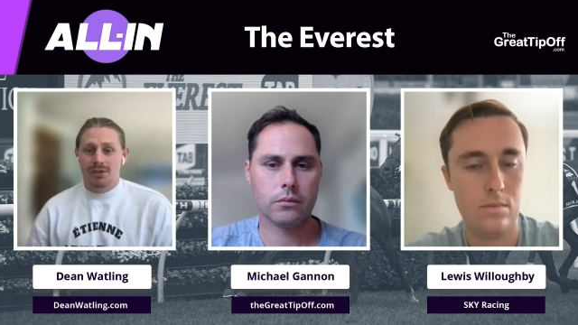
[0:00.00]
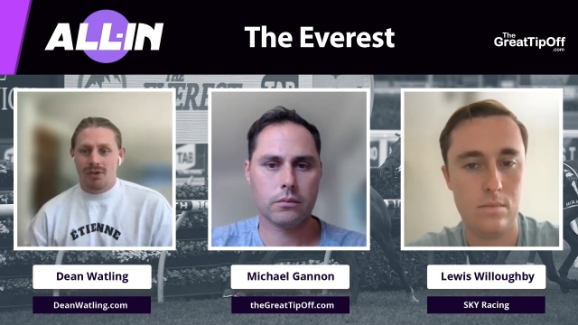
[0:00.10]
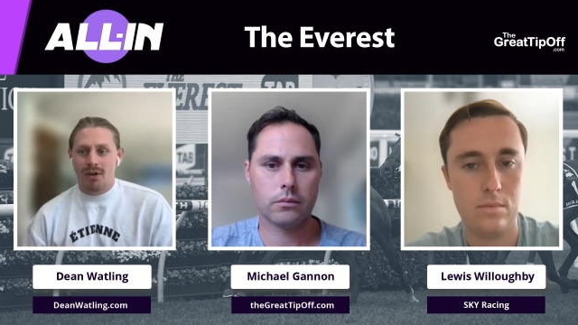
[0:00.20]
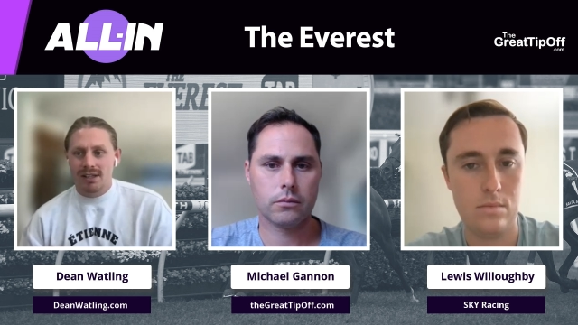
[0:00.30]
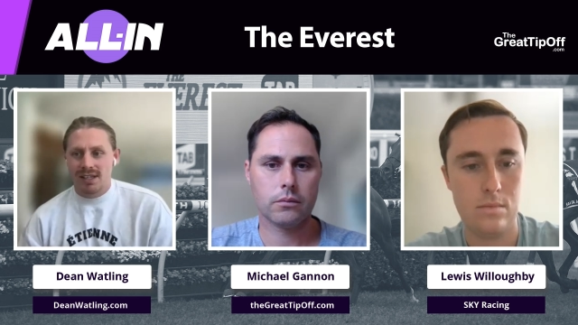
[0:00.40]

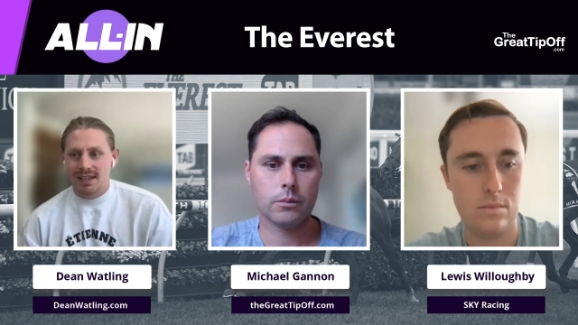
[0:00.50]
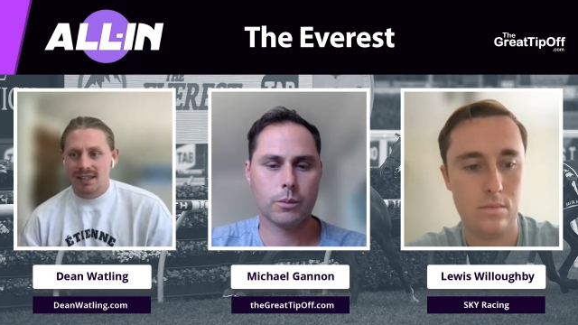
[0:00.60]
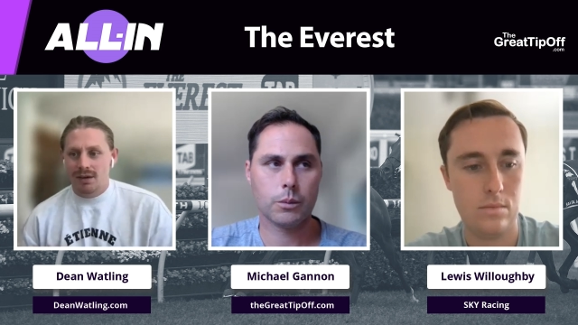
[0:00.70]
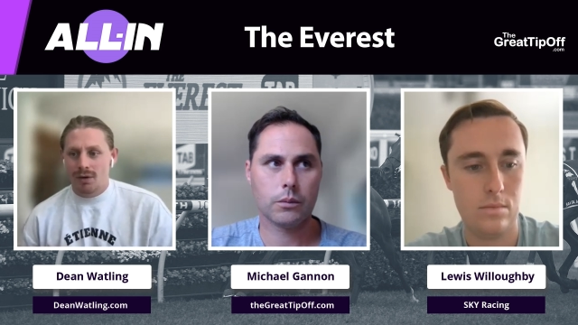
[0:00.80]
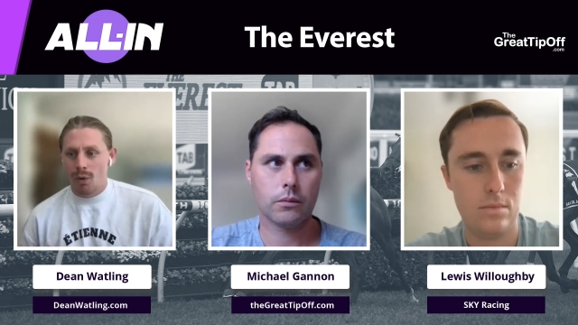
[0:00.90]
Speaker 1: militarized, I
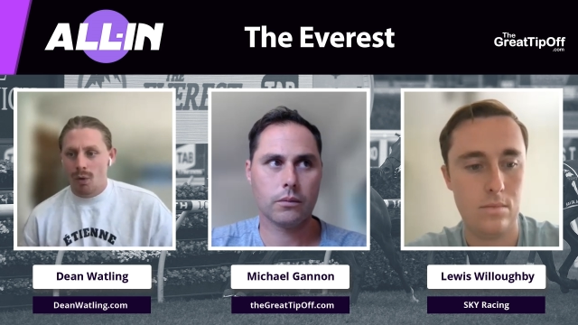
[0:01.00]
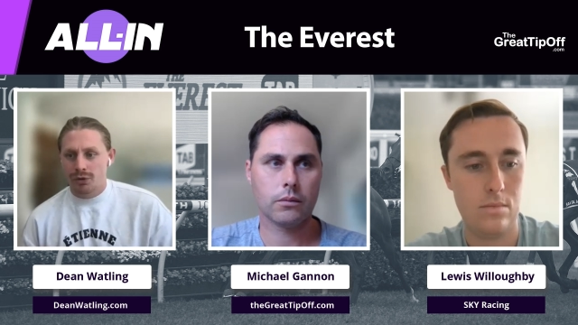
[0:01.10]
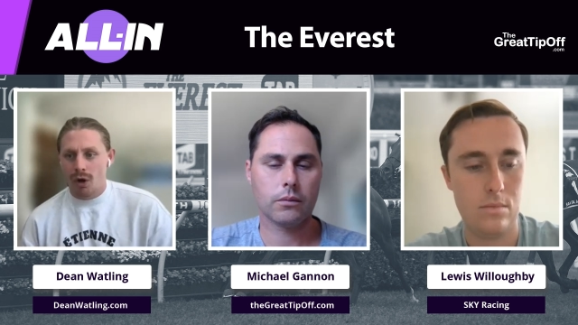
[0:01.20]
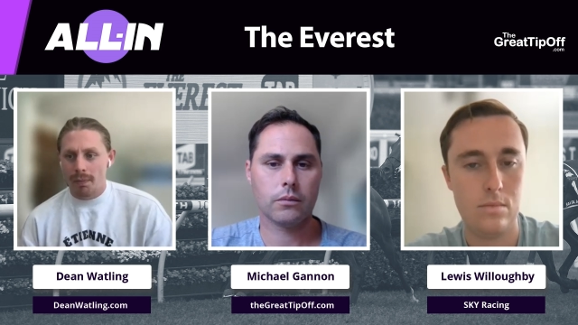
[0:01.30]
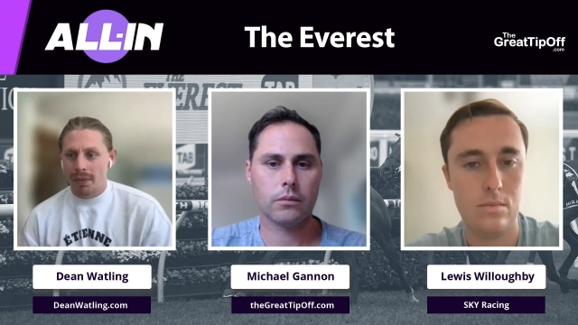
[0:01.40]
think they're all
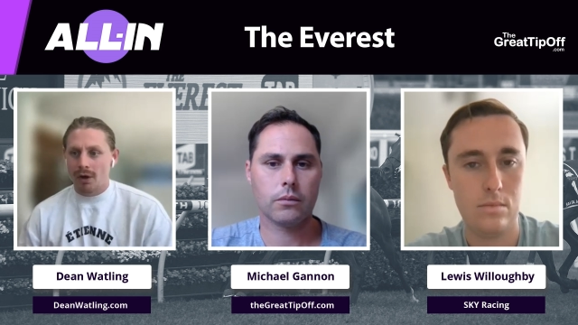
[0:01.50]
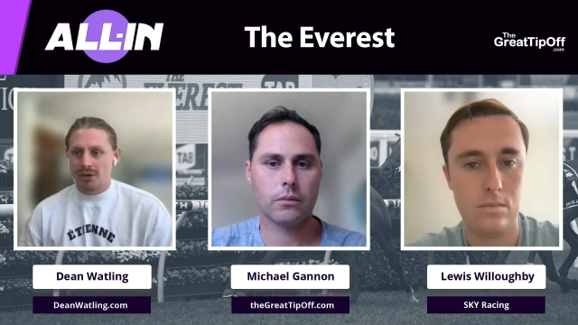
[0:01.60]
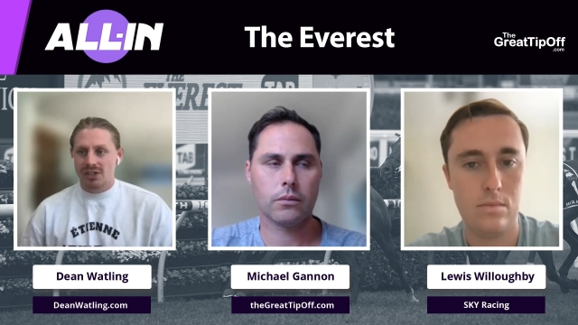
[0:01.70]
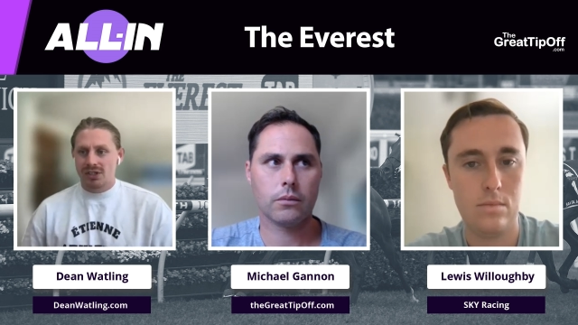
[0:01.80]
top notch.